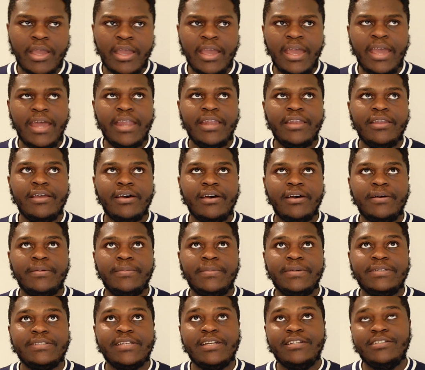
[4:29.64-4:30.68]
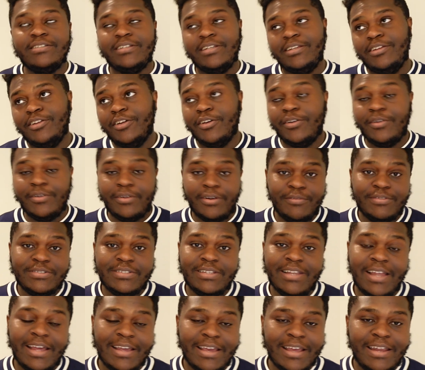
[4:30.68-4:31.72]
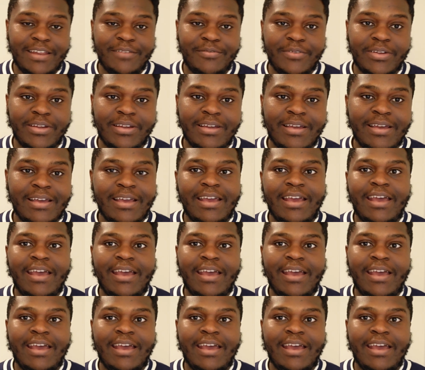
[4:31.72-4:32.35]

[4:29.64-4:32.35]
And essentially, you know, obviously like anything,